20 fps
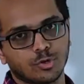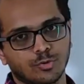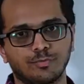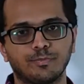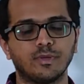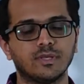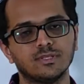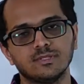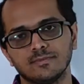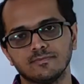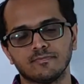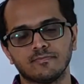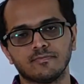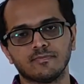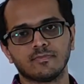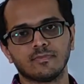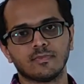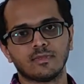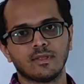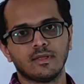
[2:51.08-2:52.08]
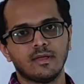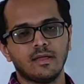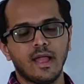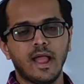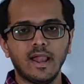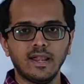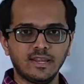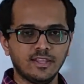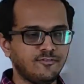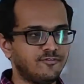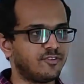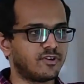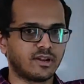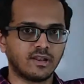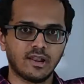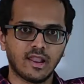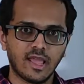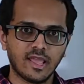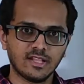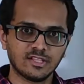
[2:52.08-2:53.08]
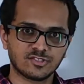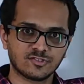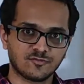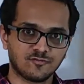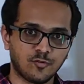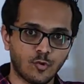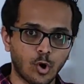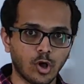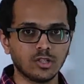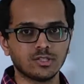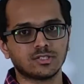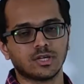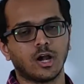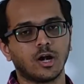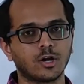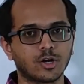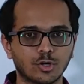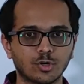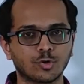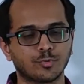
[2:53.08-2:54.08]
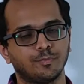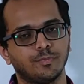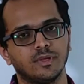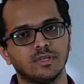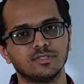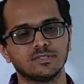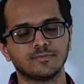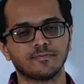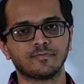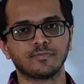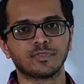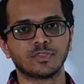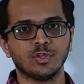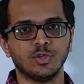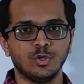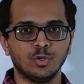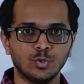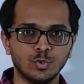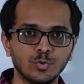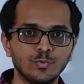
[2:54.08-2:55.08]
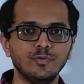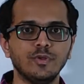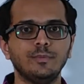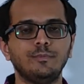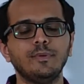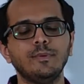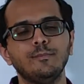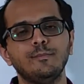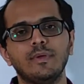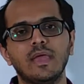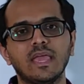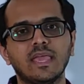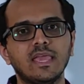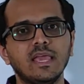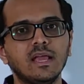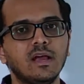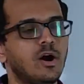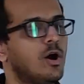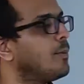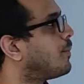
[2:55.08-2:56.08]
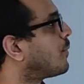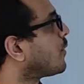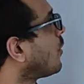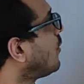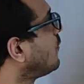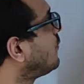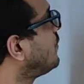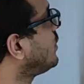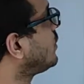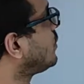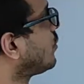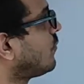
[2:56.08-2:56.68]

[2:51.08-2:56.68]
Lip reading: rupees and if Reliance falls 100 rupees, you will be making a profit